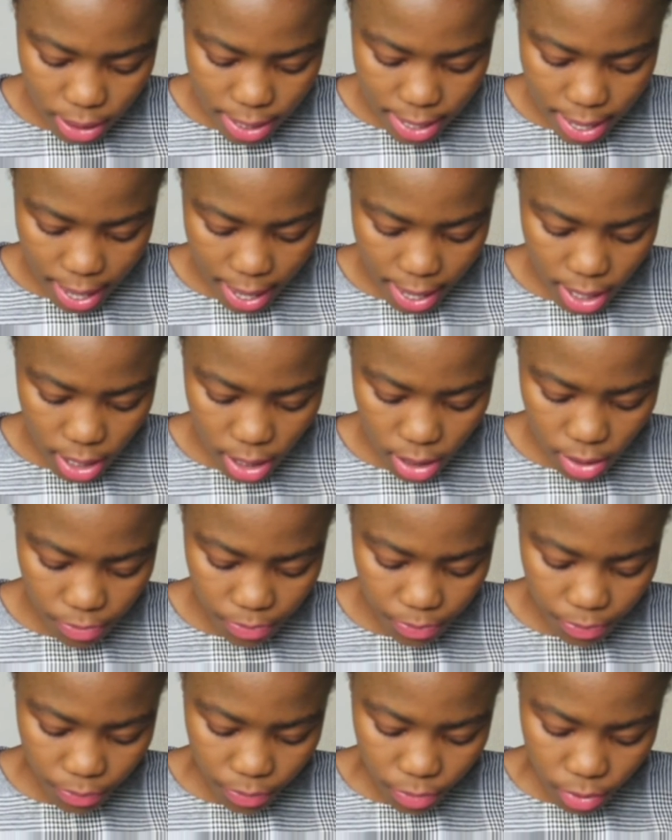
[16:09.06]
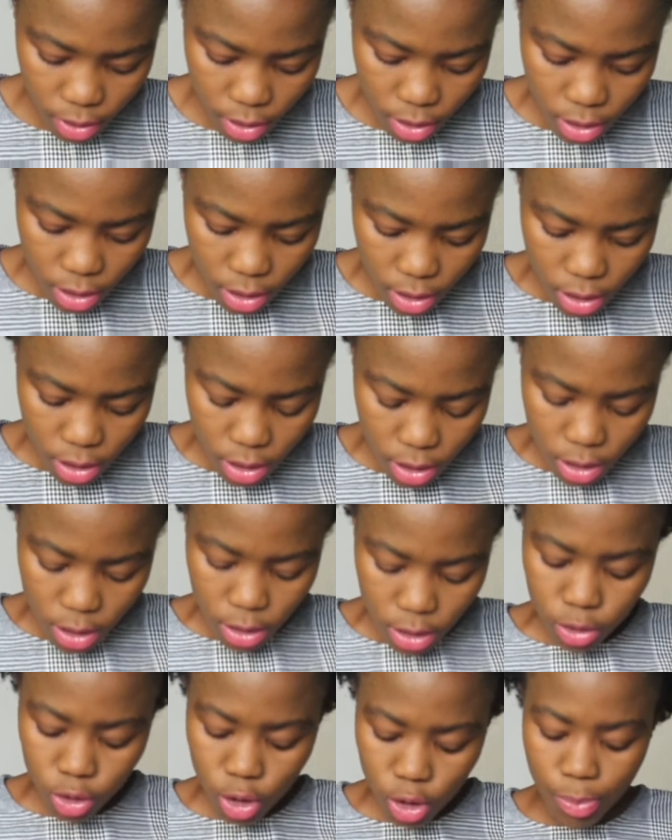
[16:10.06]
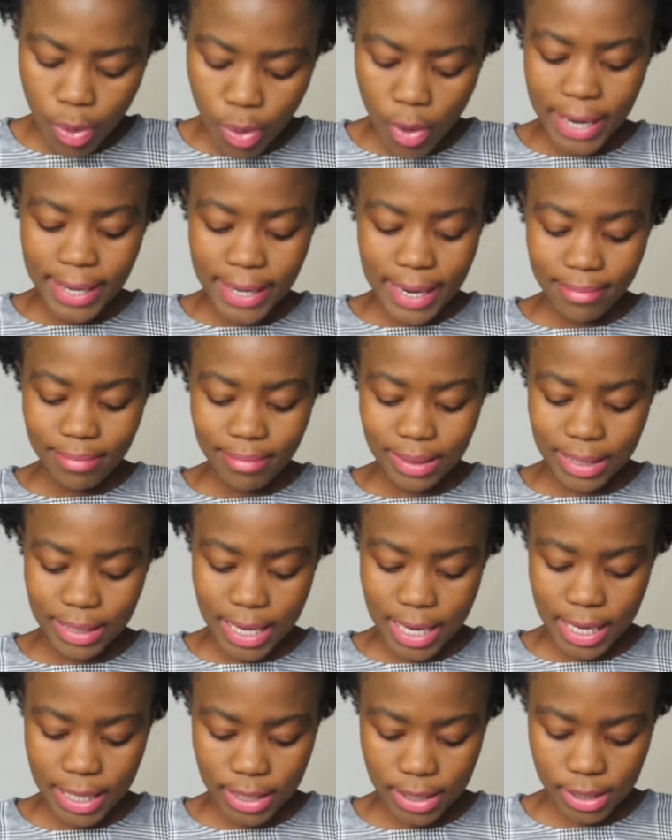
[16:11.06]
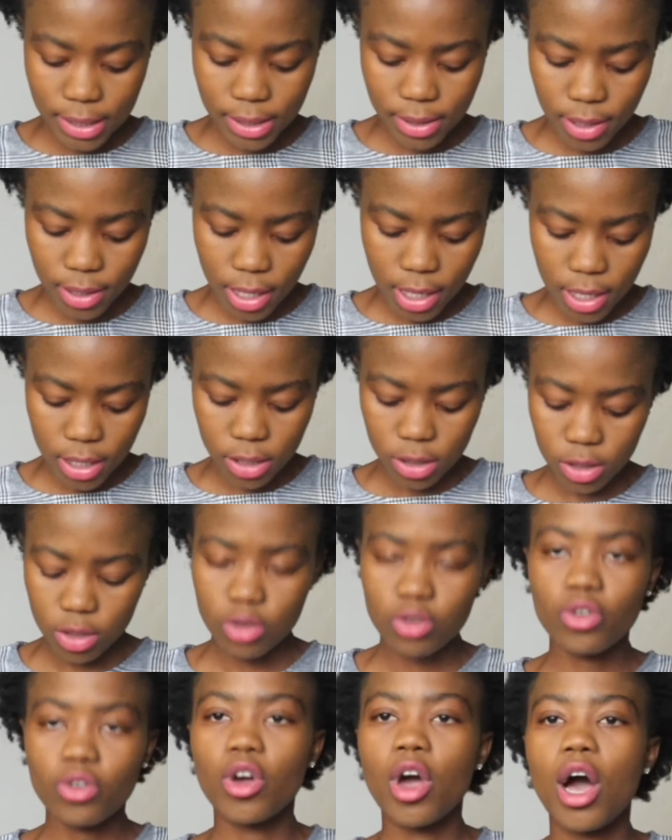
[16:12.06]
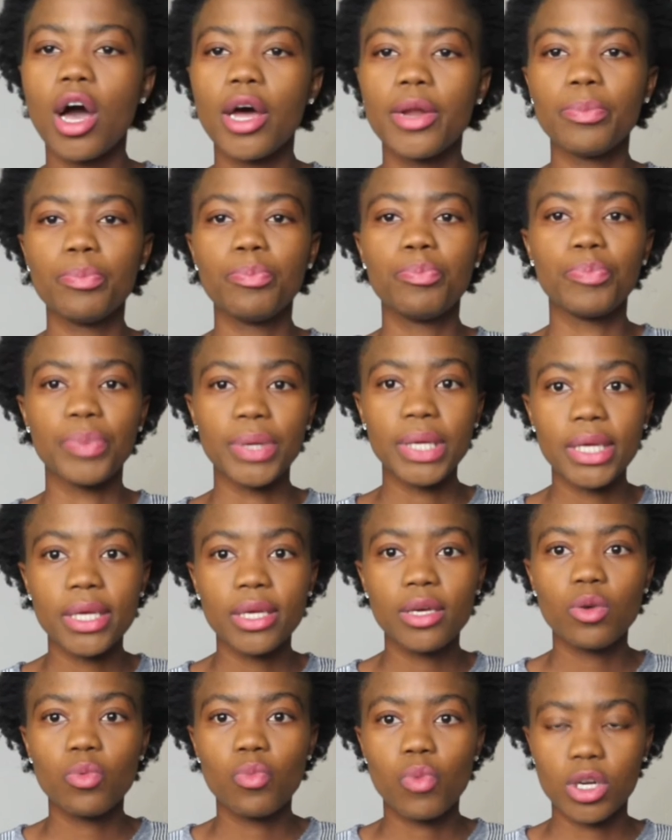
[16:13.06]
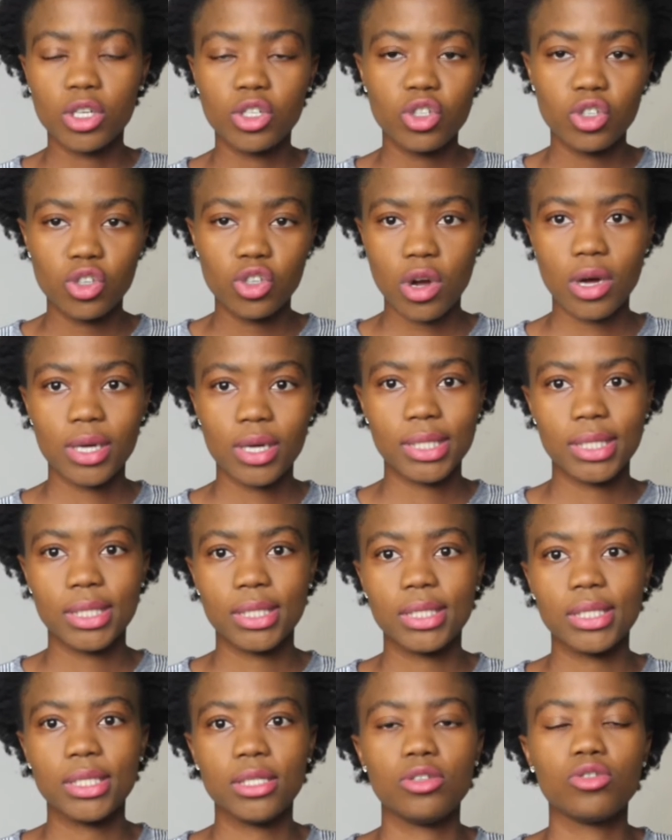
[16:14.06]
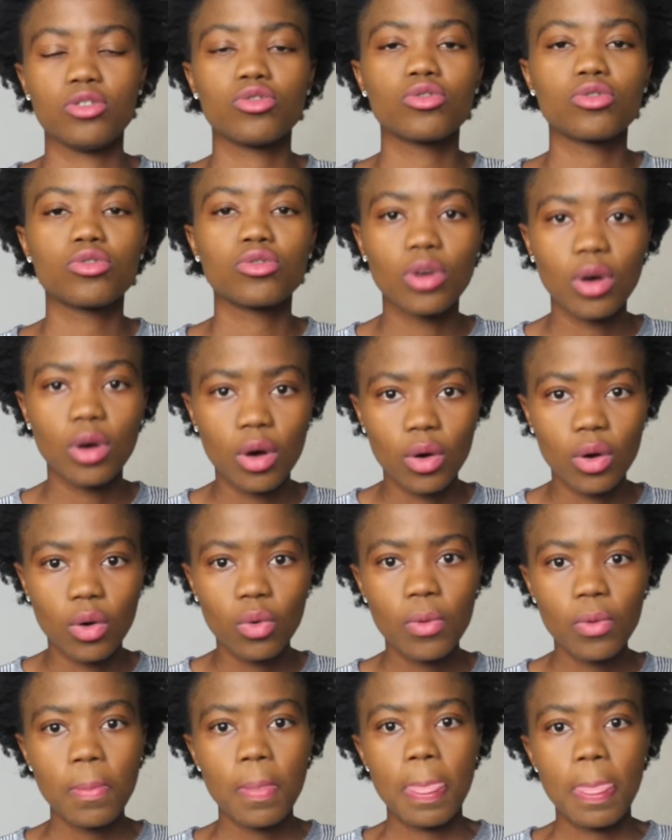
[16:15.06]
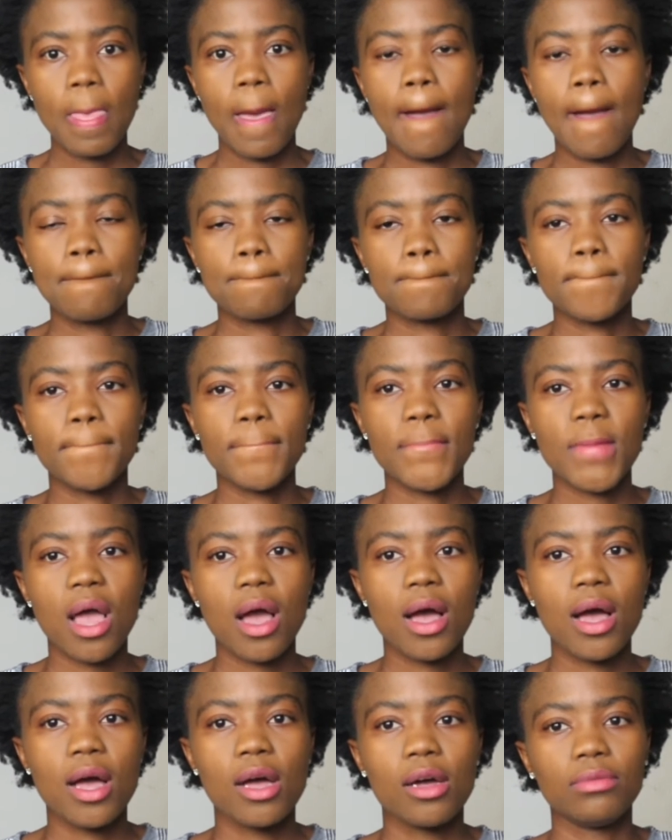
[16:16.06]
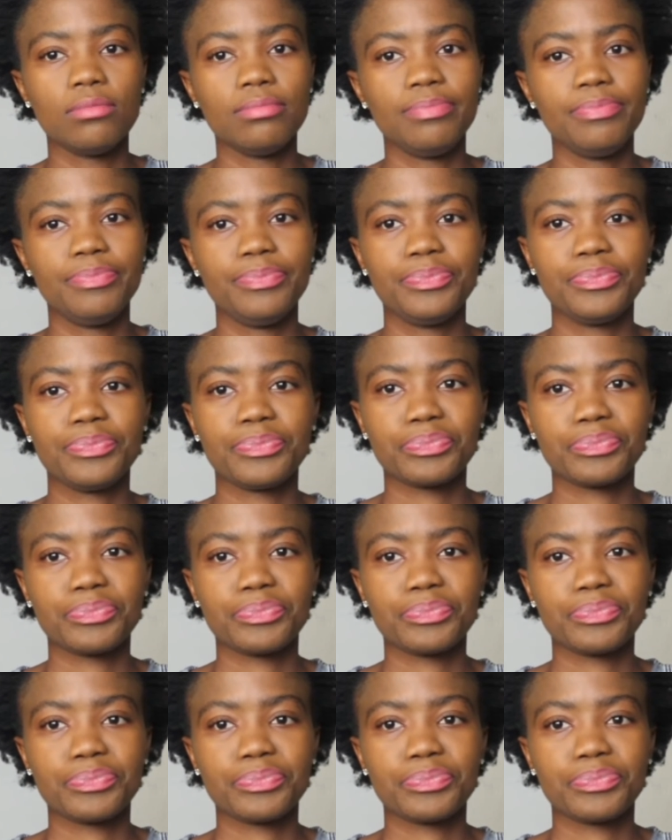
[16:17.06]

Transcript: nine so point number nine says you can't be what you can't see so um